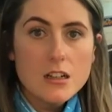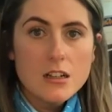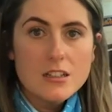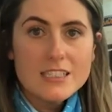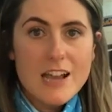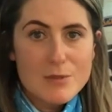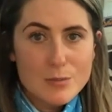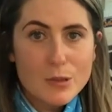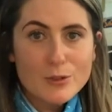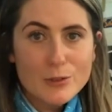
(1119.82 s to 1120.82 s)
Simon's
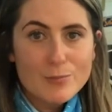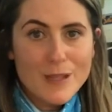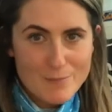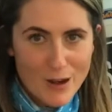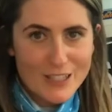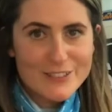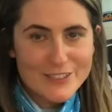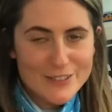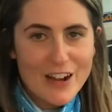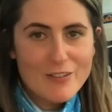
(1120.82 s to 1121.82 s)
putting Beam Plus on
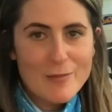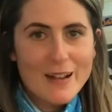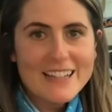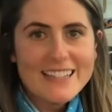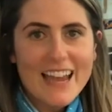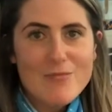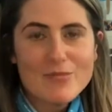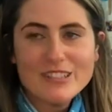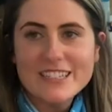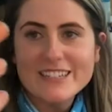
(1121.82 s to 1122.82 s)
his gravel bike, yeah,
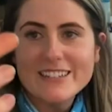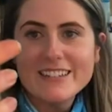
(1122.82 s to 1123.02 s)
brilliant.